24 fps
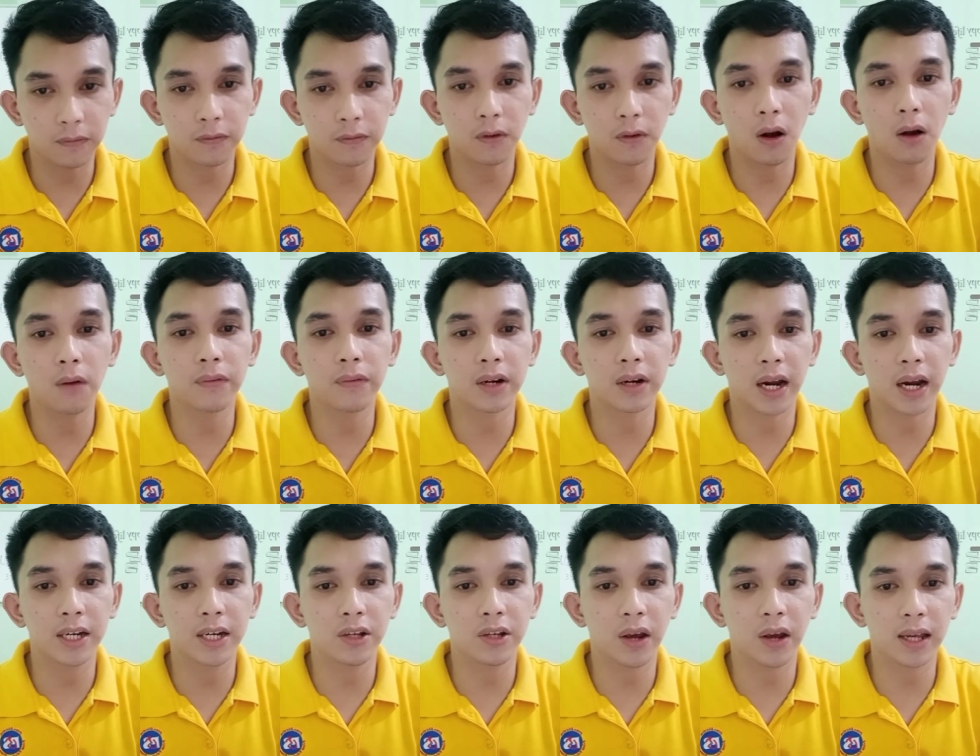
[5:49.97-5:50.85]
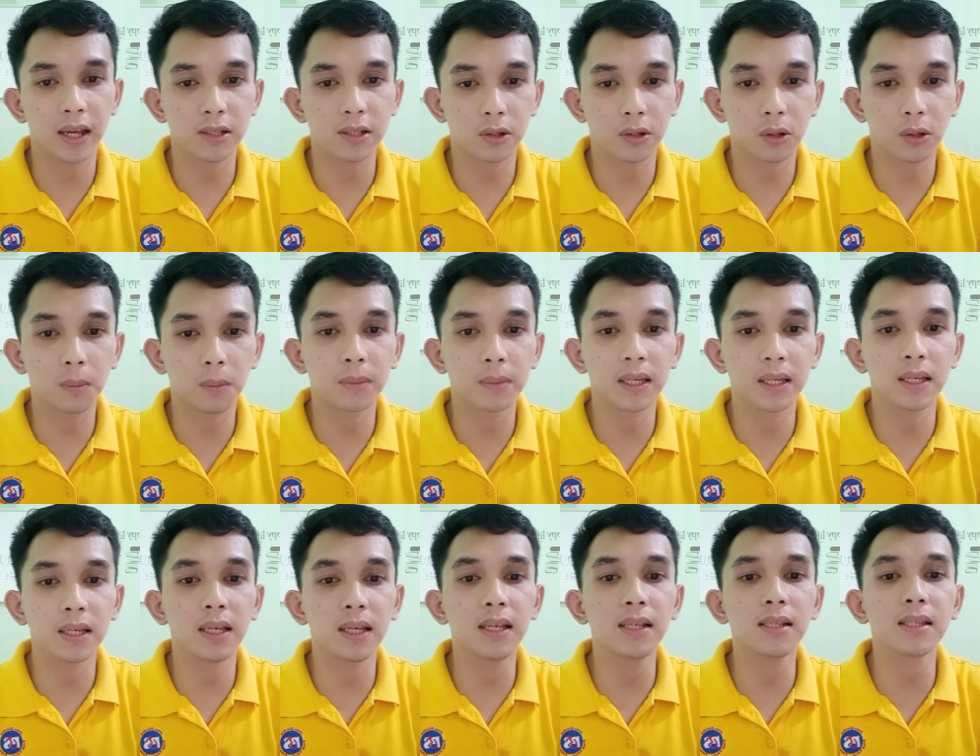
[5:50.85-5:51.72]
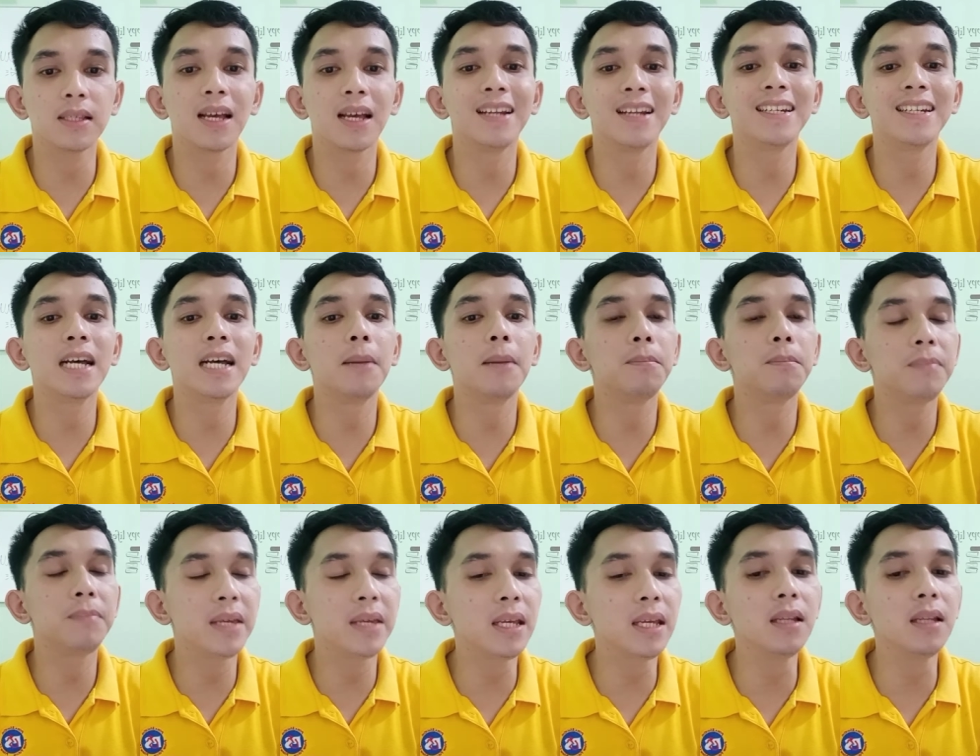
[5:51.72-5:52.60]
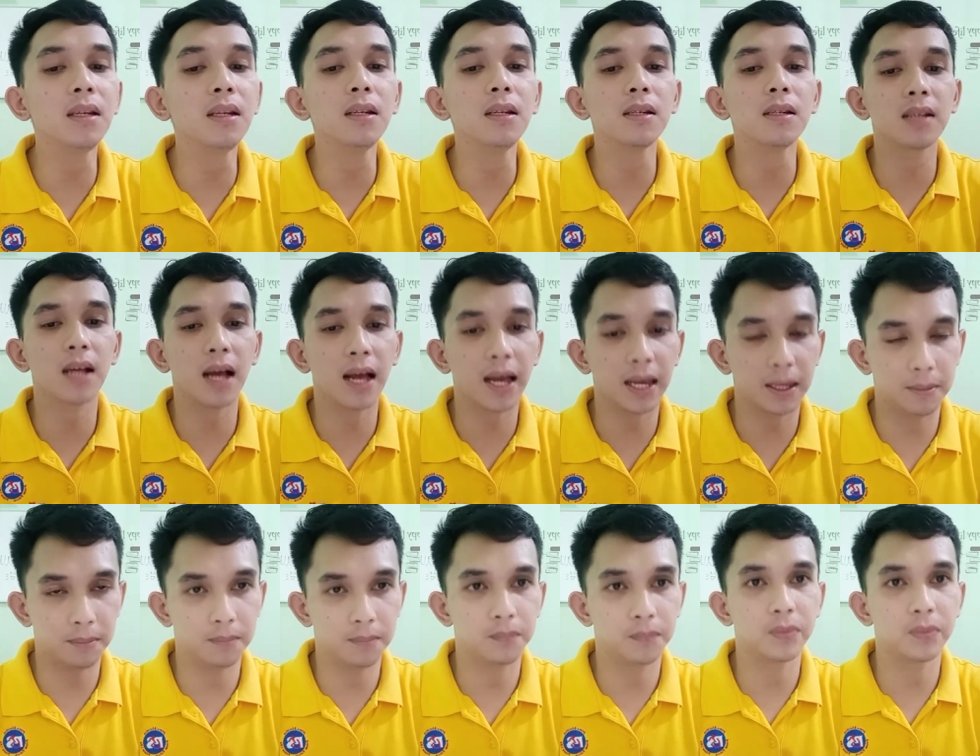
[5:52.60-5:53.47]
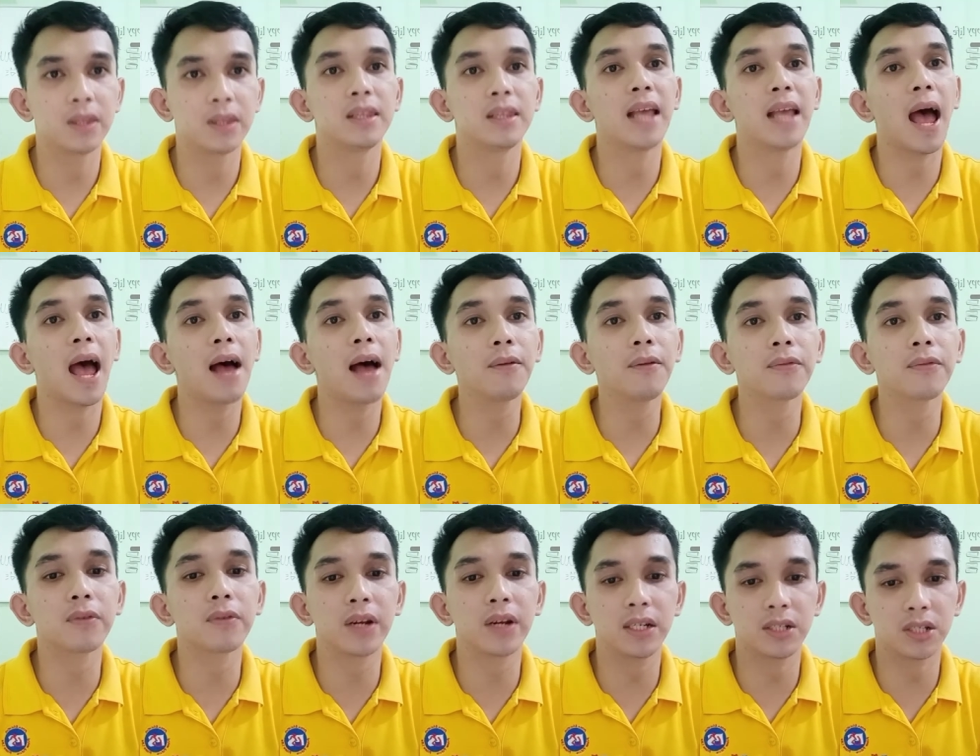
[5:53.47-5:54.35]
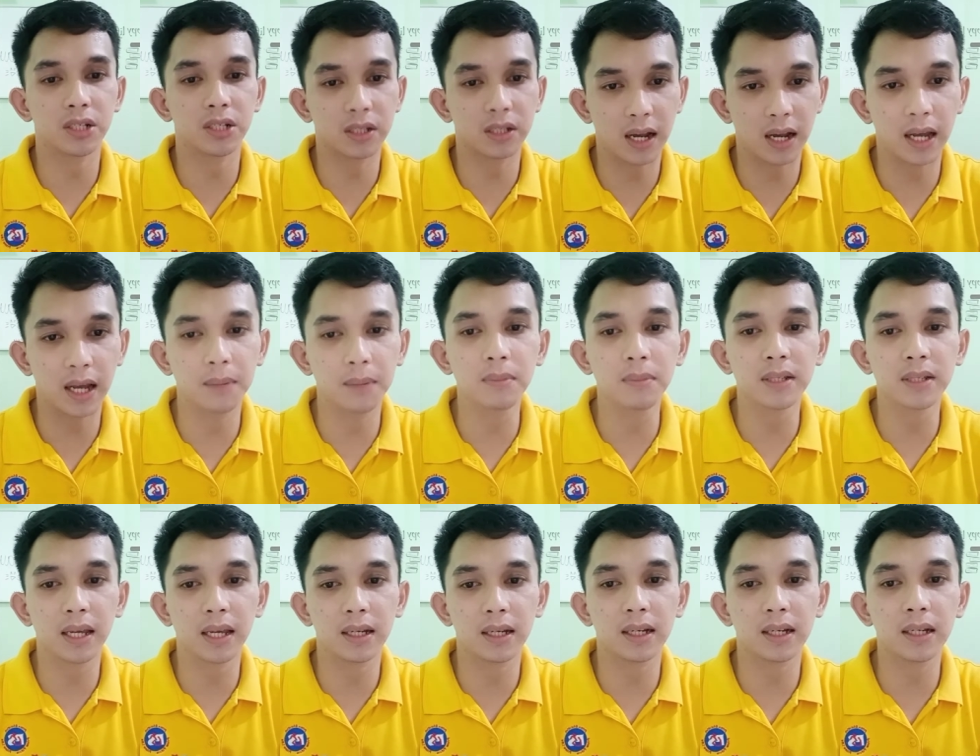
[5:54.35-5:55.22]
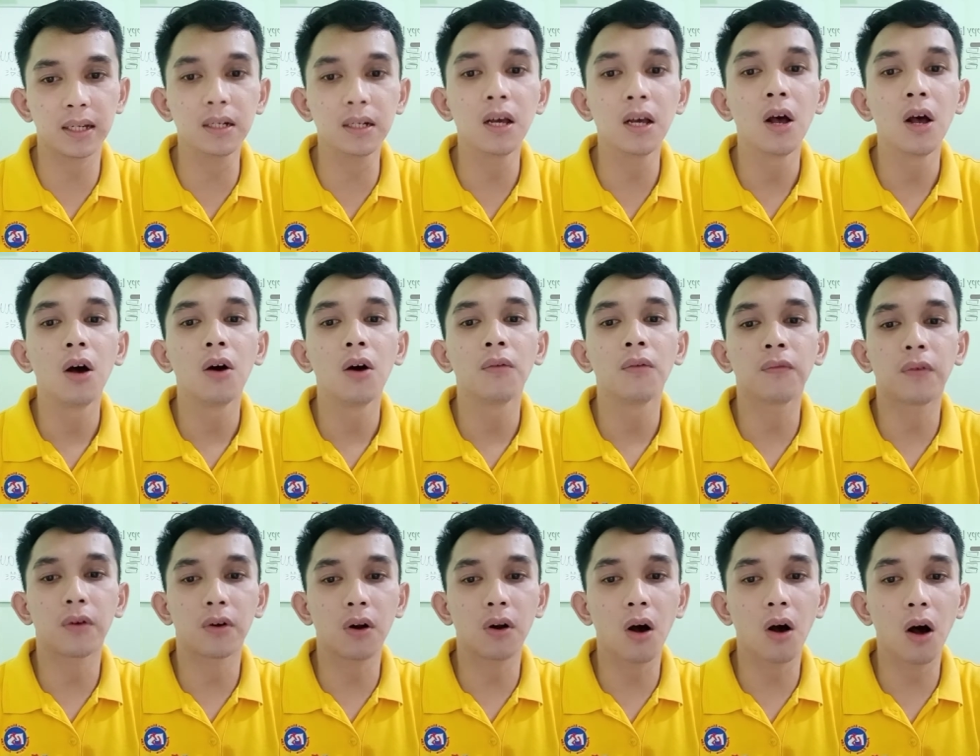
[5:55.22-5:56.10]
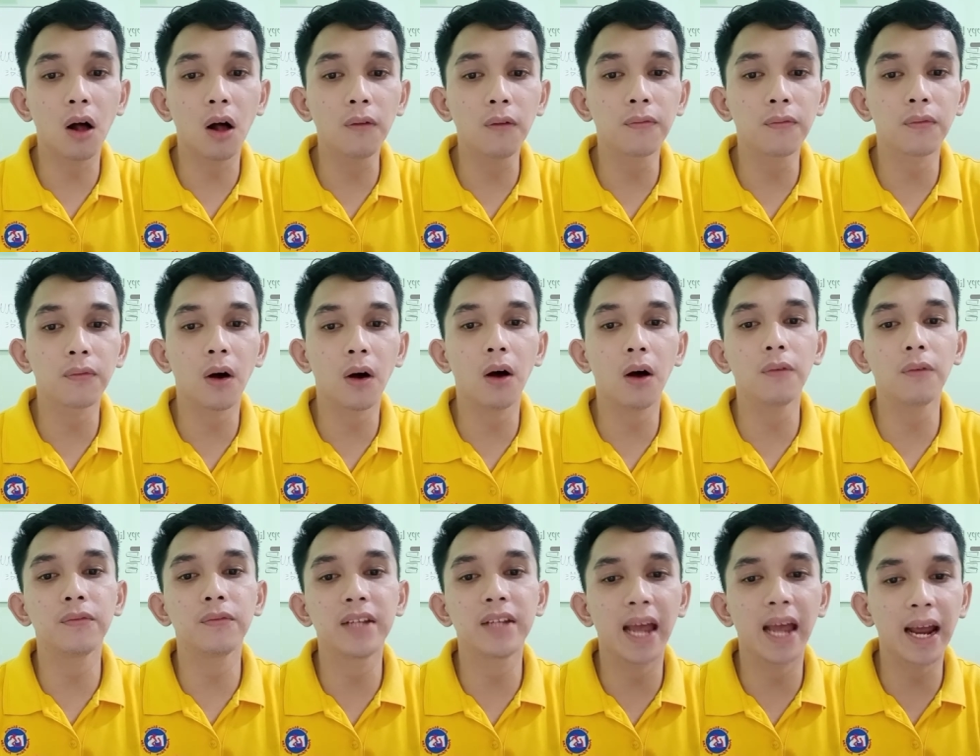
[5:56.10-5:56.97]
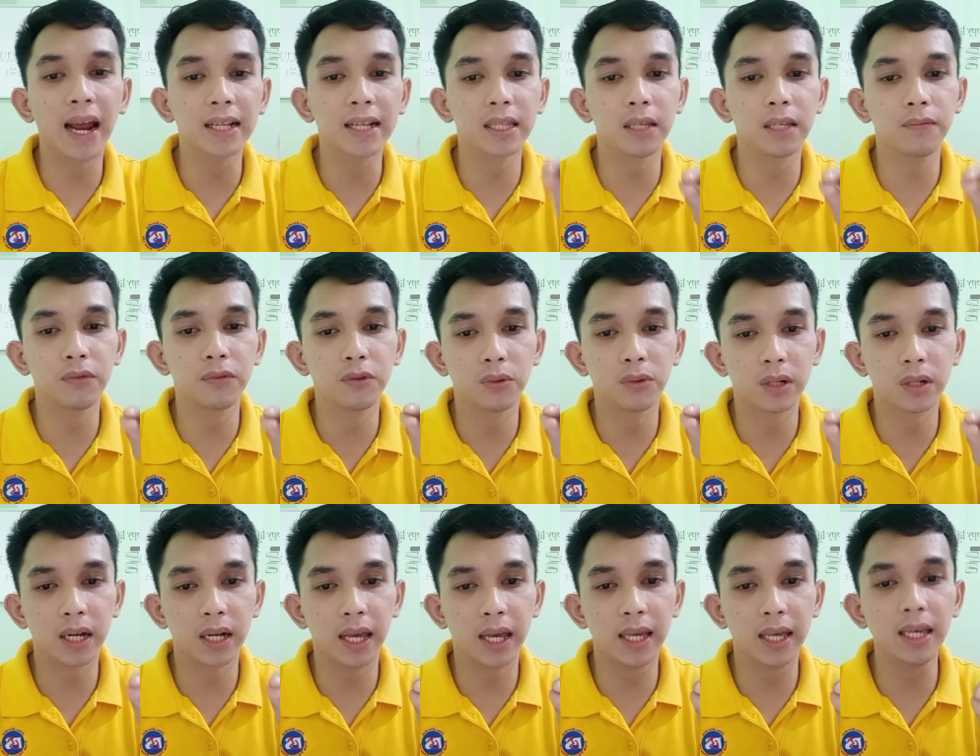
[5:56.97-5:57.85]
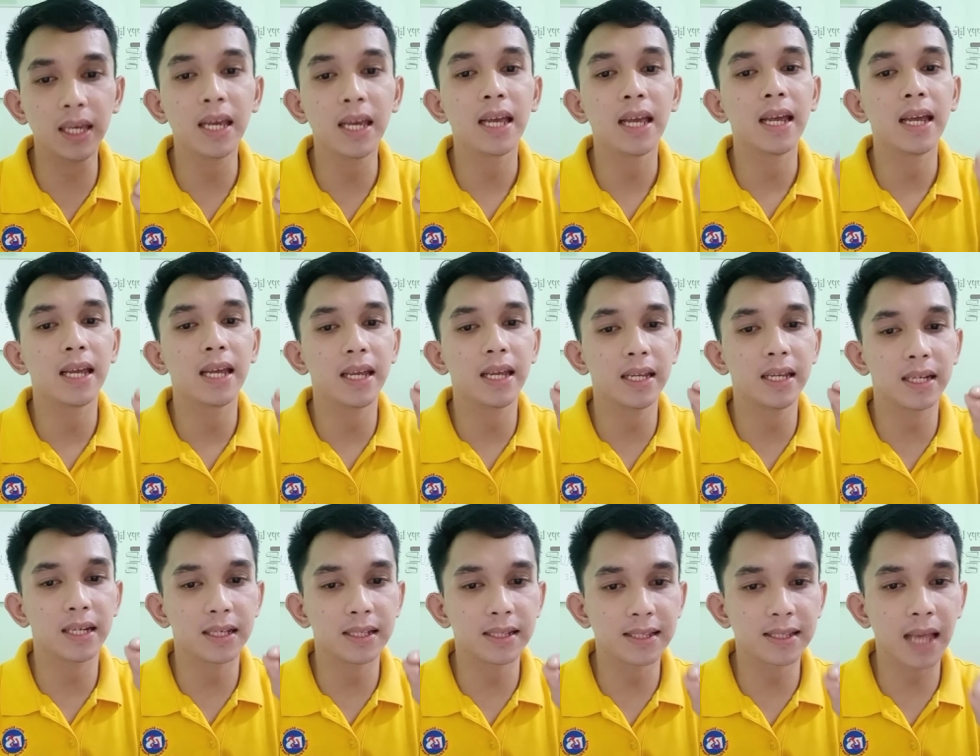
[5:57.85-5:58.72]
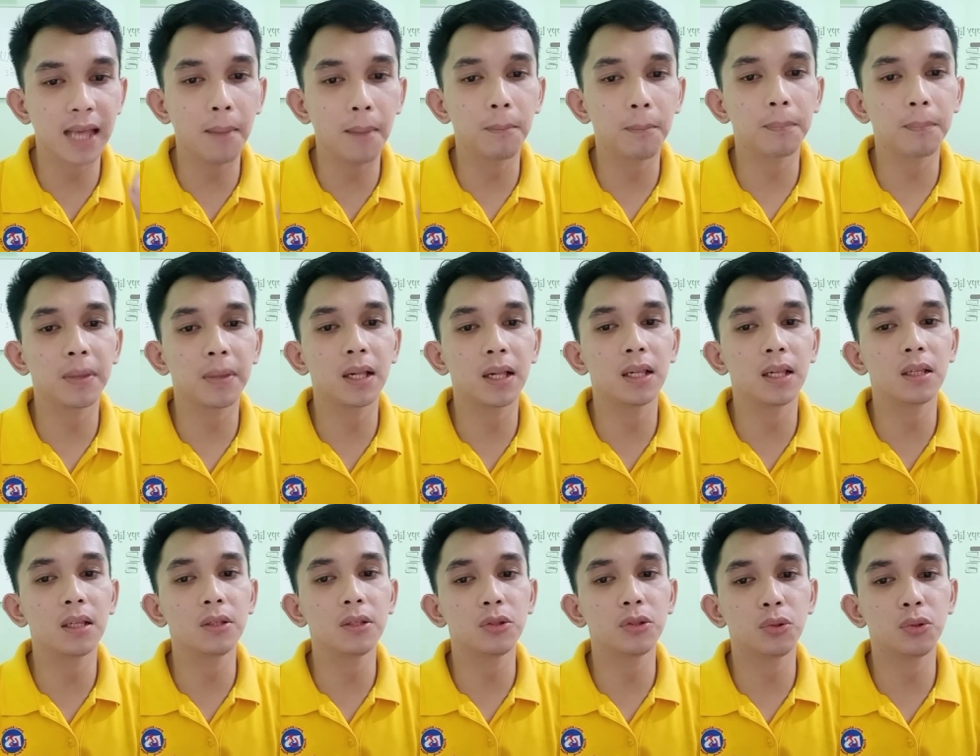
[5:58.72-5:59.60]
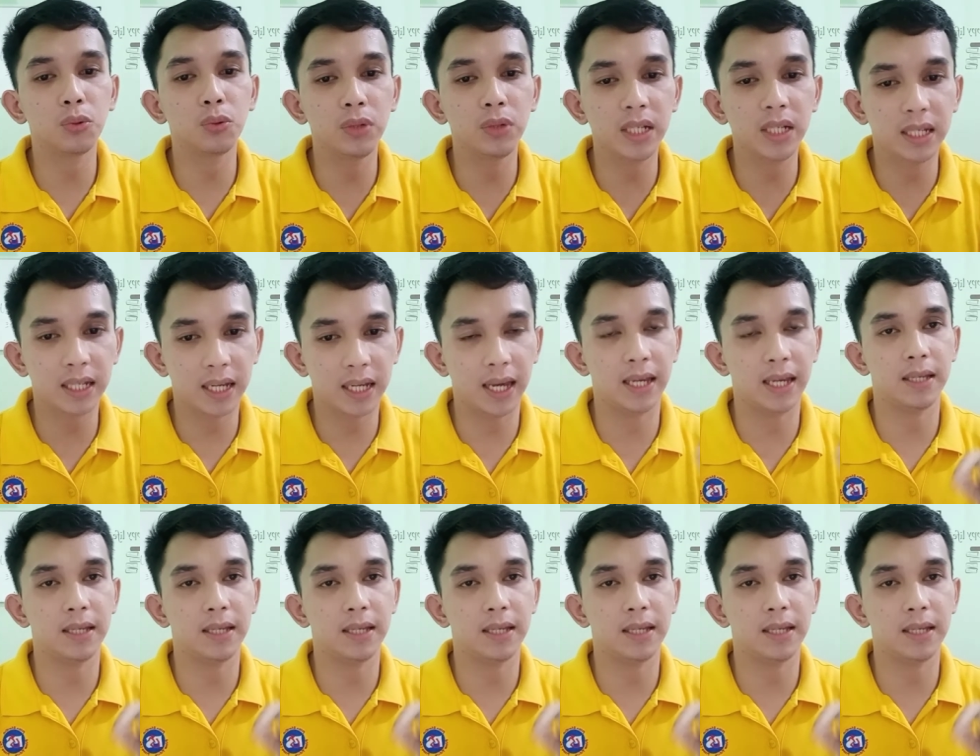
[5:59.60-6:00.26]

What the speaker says: of a radioisotope is the mean time, the average time taken for half of the active nuclei in a sample to decay.